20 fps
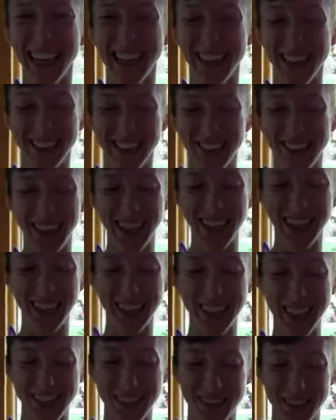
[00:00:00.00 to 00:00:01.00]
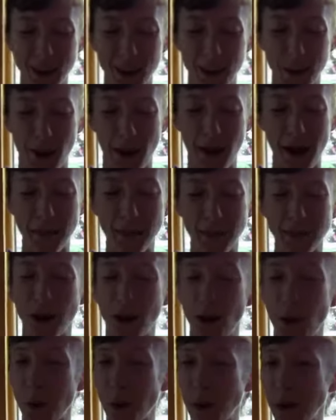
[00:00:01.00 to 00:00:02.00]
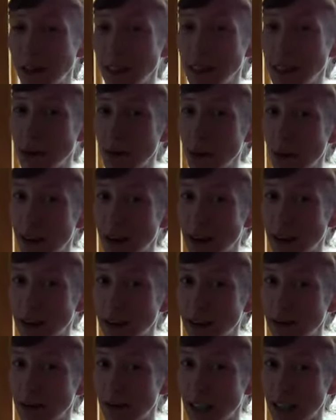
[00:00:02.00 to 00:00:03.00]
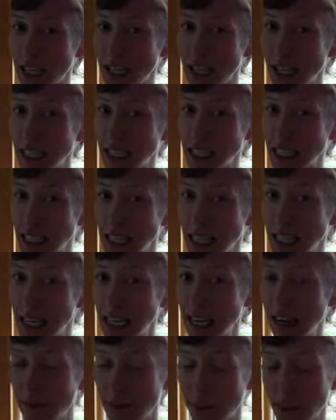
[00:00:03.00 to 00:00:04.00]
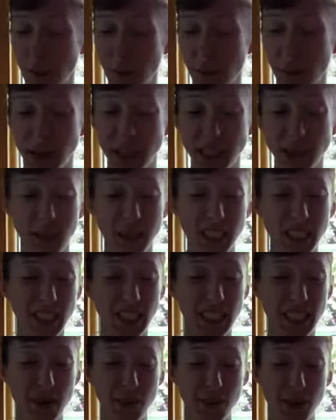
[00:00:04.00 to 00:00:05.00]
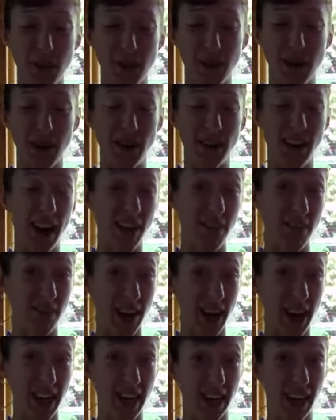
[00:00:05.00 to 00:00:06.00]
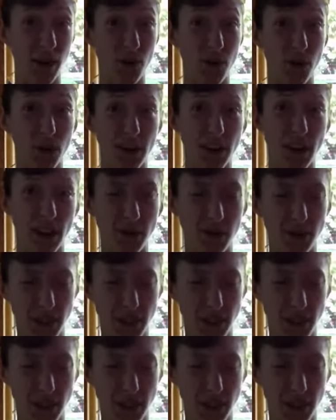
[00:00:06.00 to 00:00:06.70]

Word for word: They're great little yoga prop to open and spread your feet from especially women or I find I wore a lot of